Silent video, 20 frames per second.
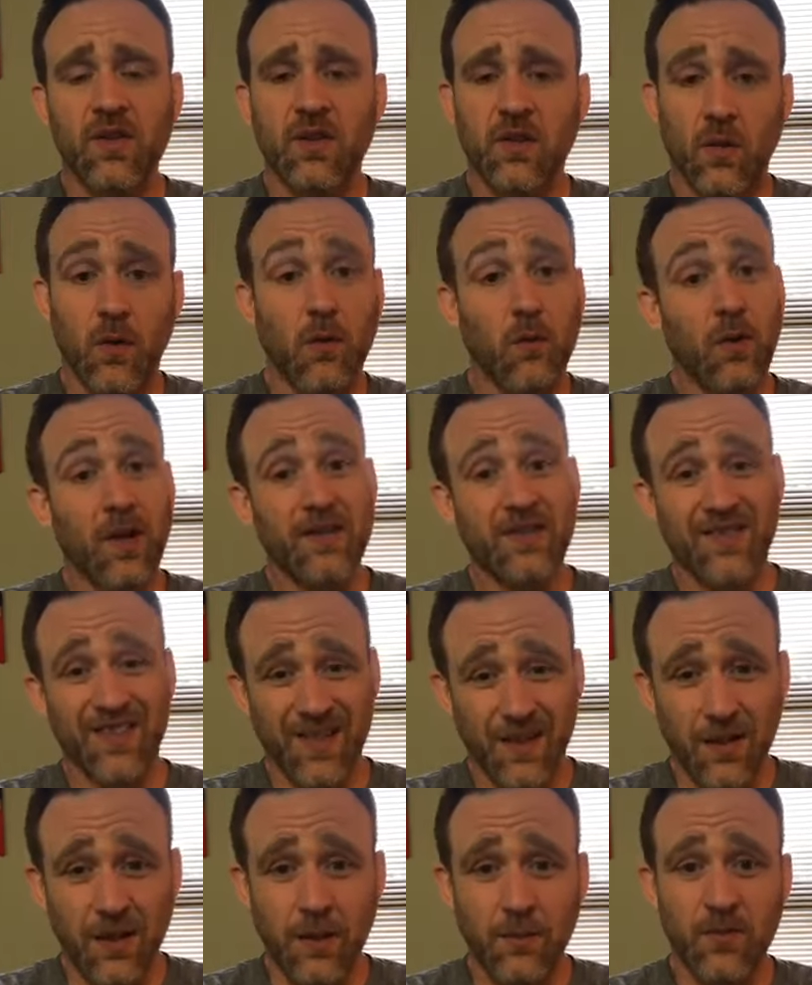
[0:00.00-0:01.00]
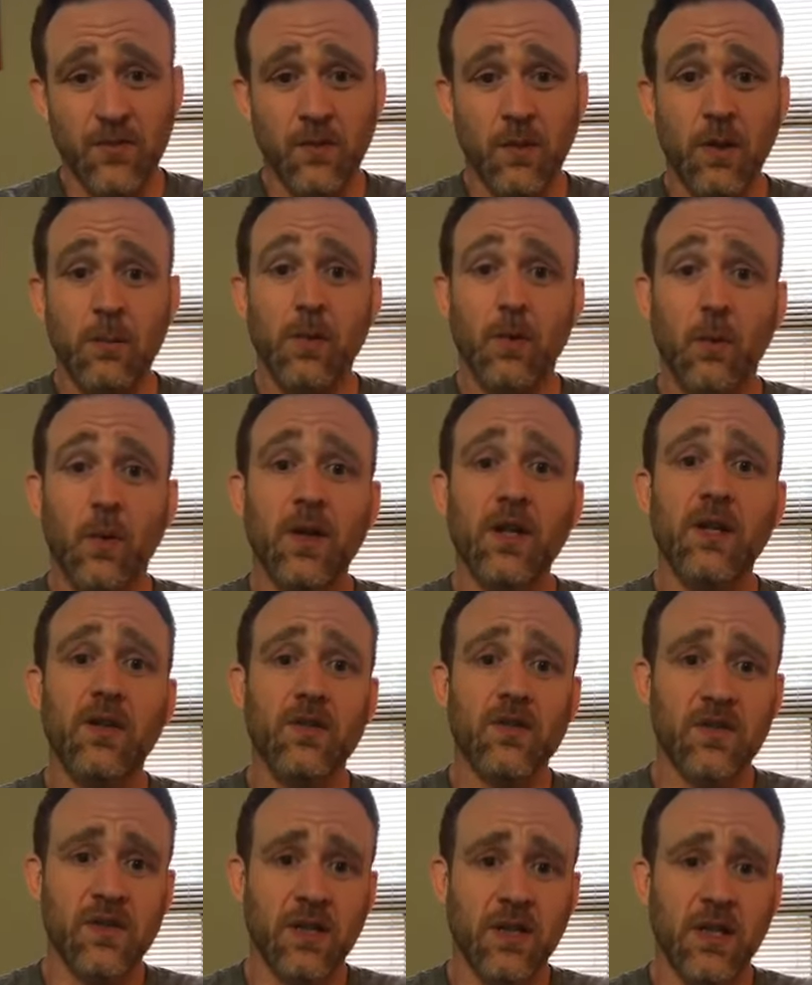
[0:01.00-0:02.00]
there are wrestling clubs around, but where do
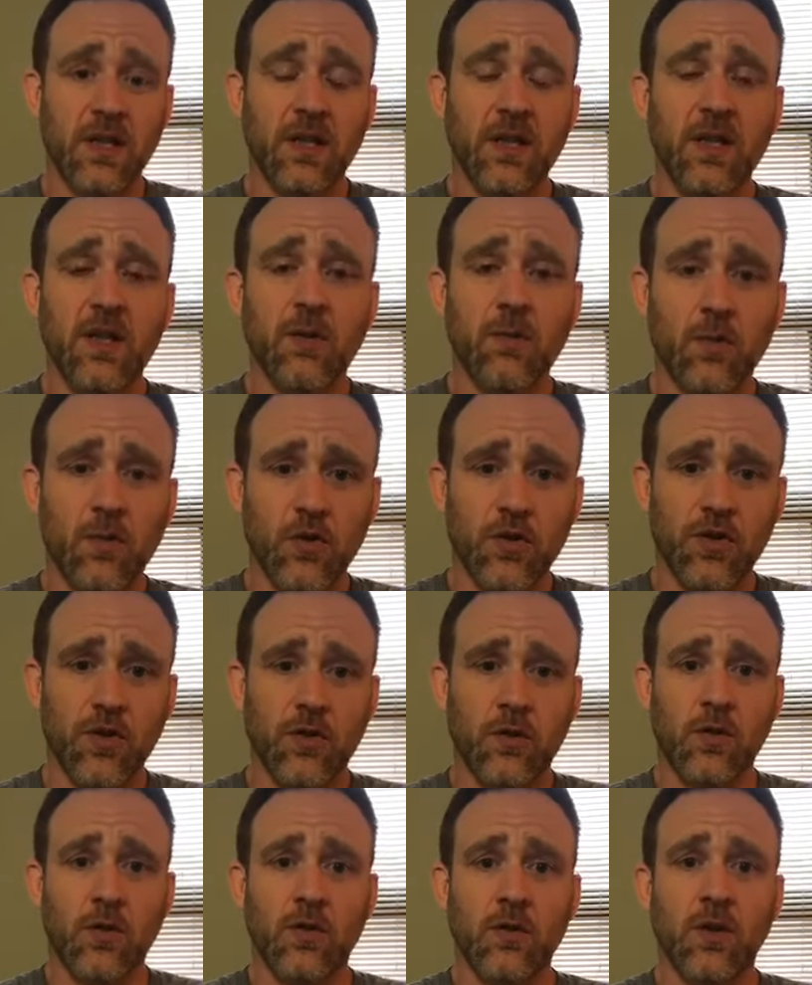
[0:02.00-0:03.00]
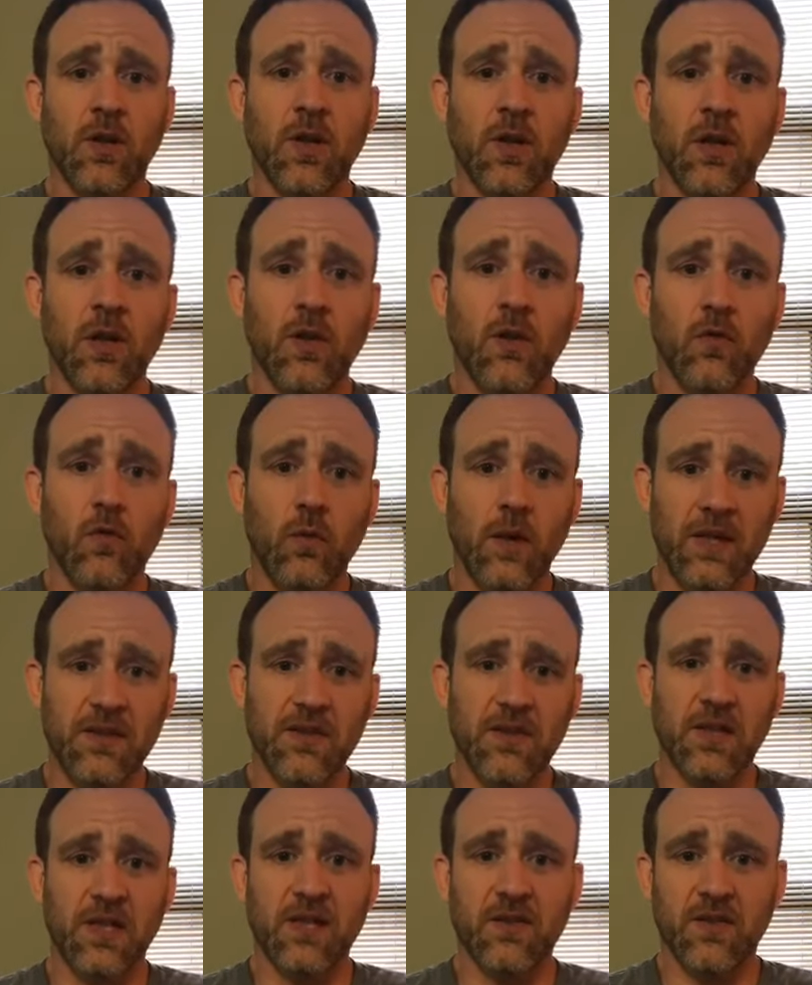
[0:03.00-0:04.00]
you see commercial
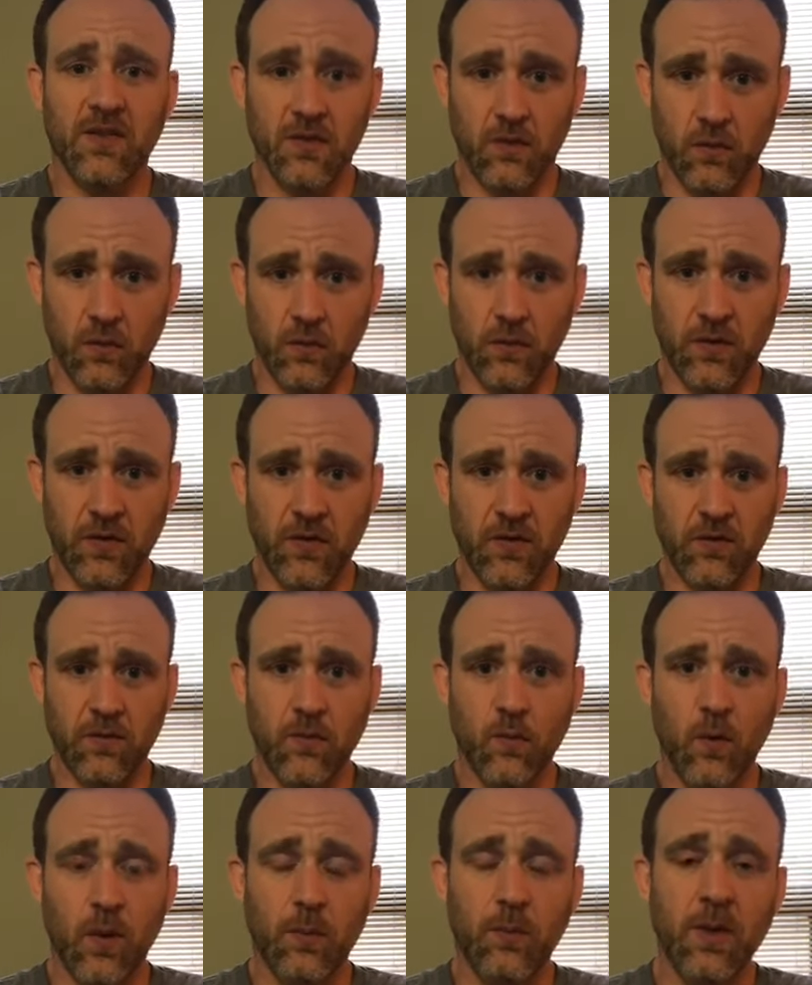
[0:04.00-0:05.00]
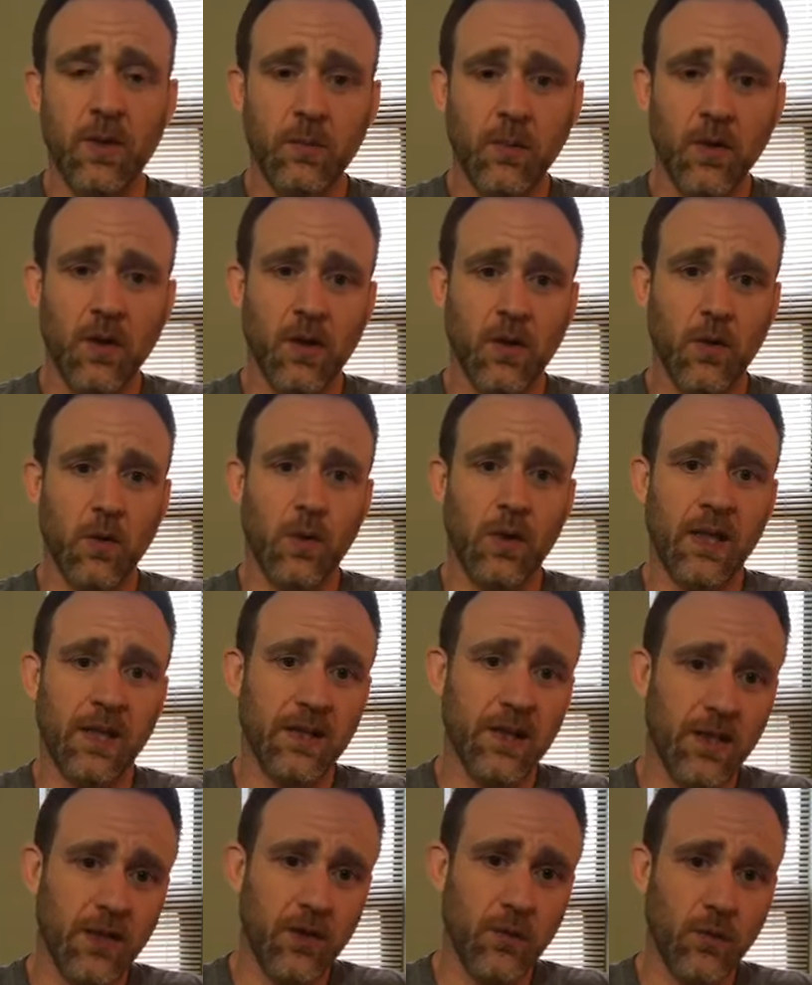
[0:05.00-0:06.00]
wrestling schools where people go
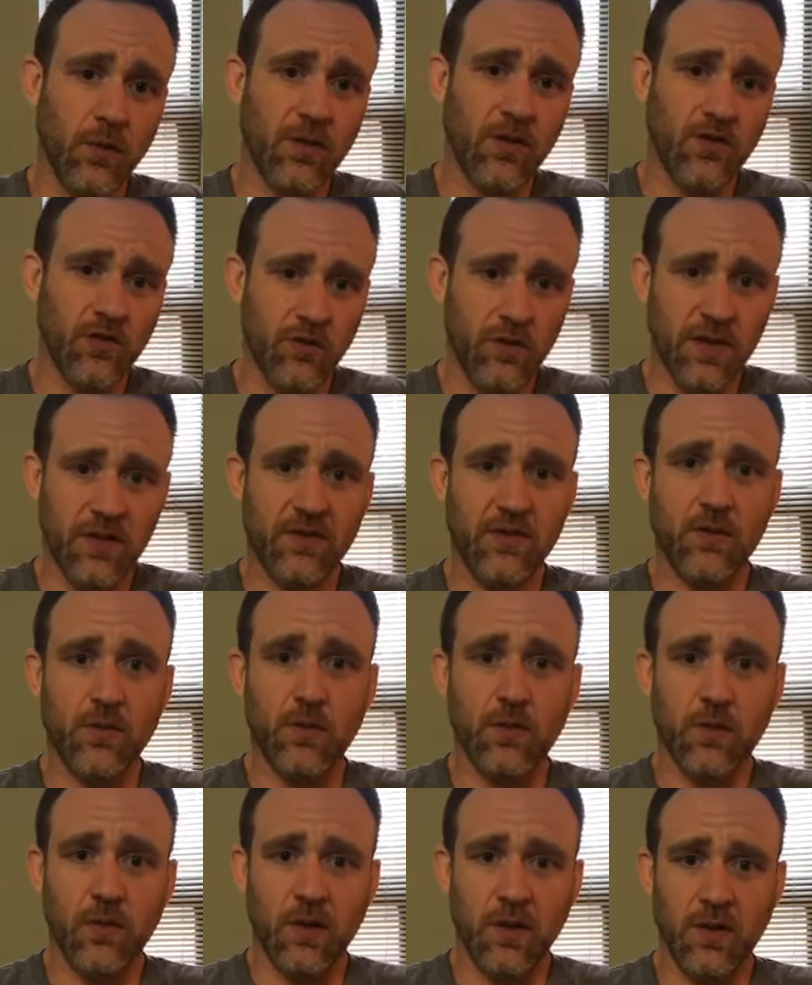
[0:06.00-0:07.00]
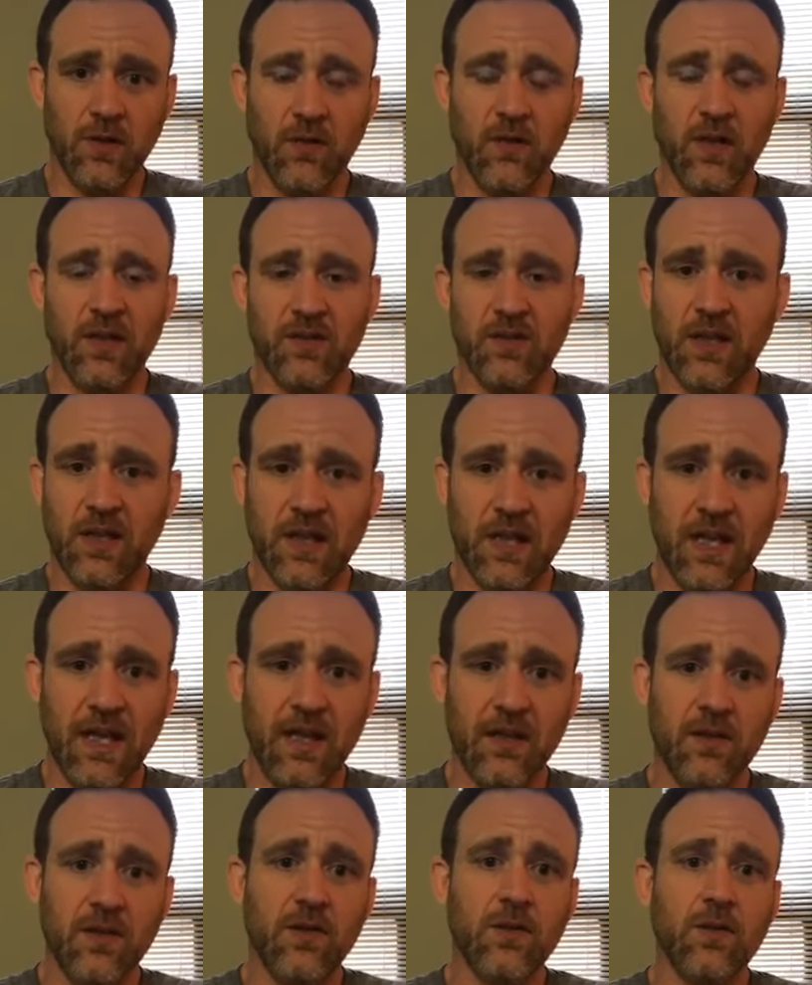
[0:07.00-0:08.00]
like they do with jiu-jitsu or other things like
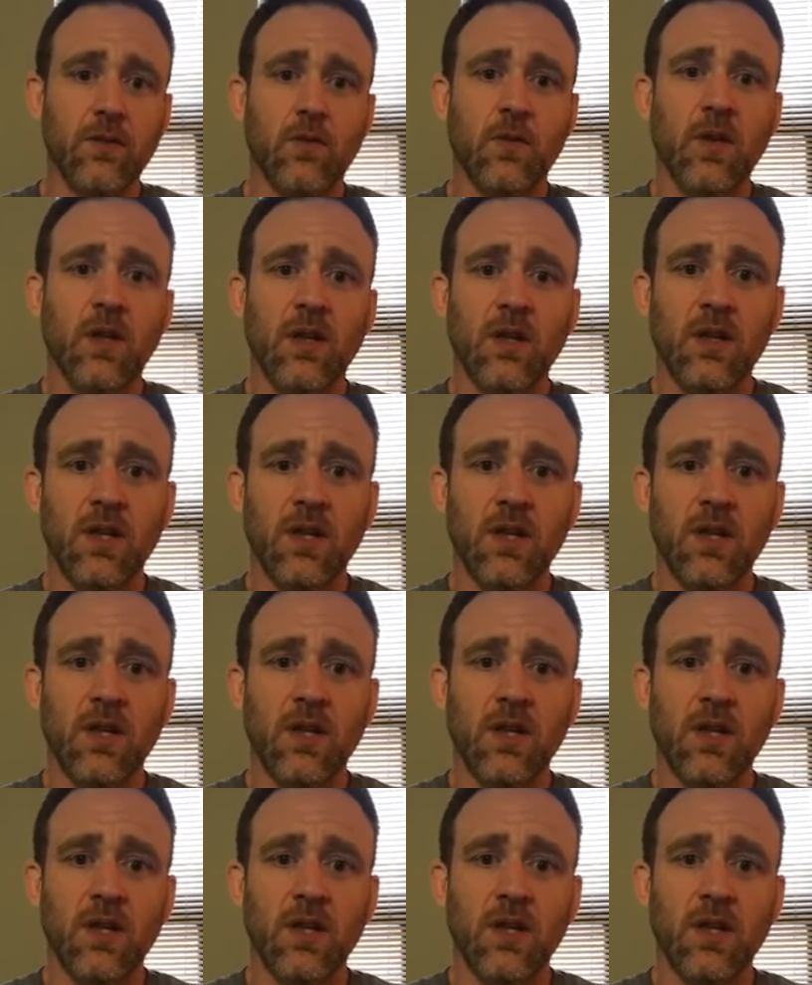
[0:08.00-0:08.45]
that to,